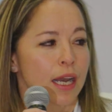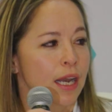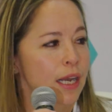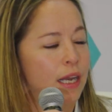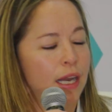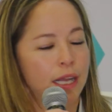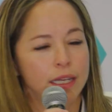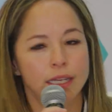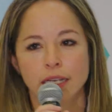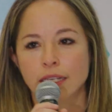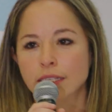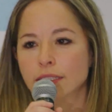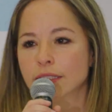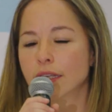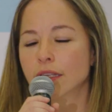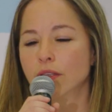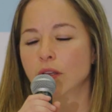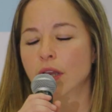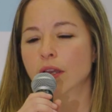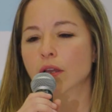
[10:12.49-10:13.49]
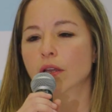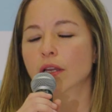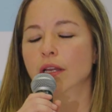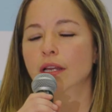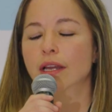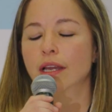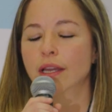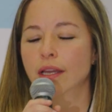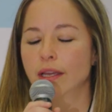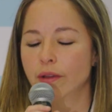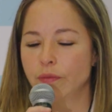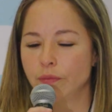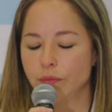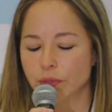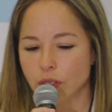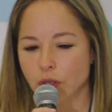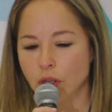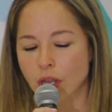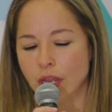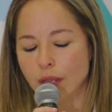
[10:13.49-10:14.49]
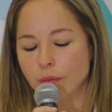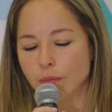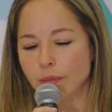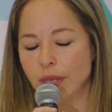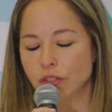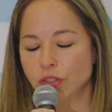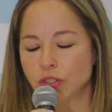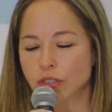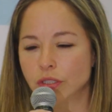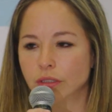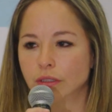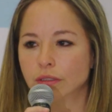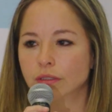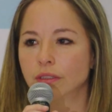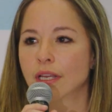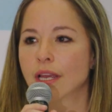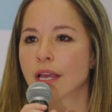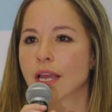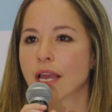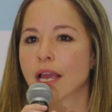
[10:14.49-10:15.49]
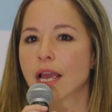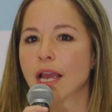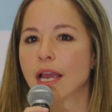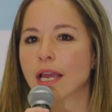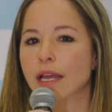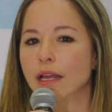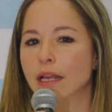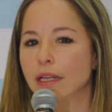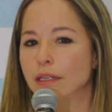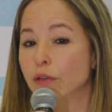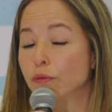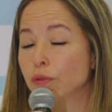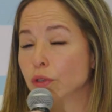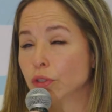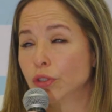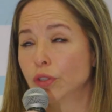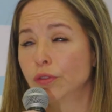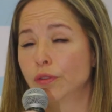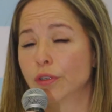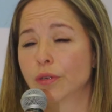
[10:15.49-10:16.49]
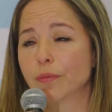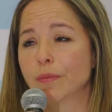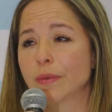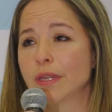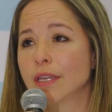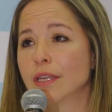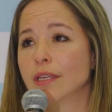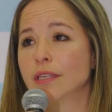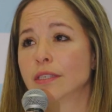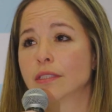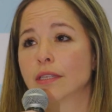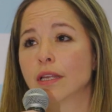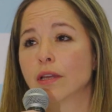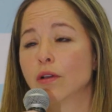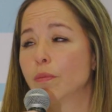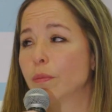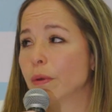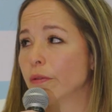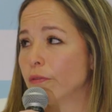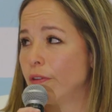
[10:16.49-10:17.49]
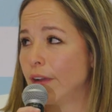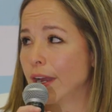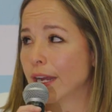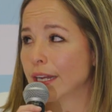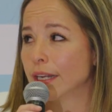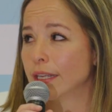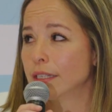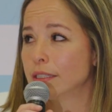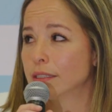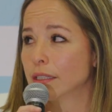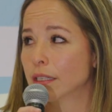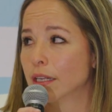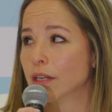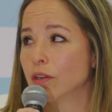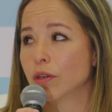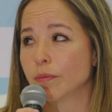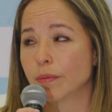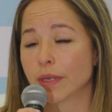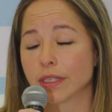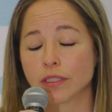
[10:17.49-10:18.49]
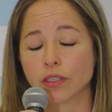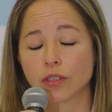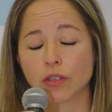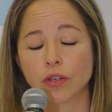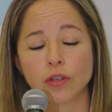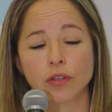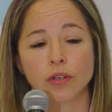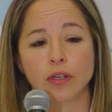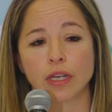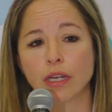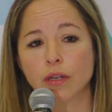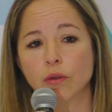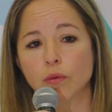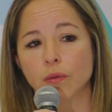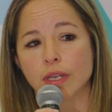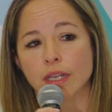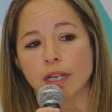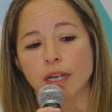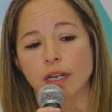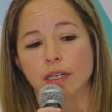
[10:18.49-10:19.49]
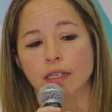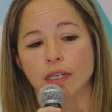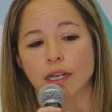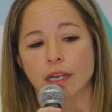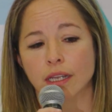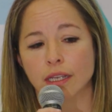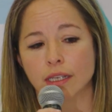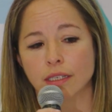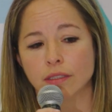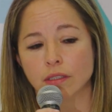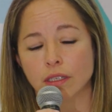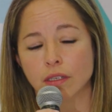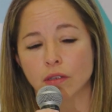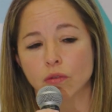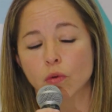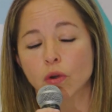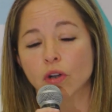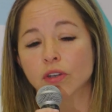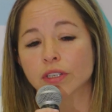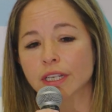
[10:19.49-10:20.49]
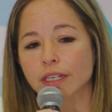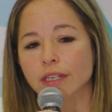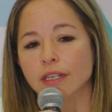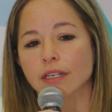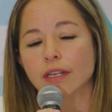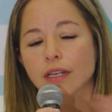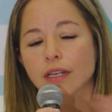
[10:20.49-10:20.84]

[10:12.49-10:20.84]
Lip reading: like Lisette mentioned, the future for me is the open finance. Here in Mexico, we are working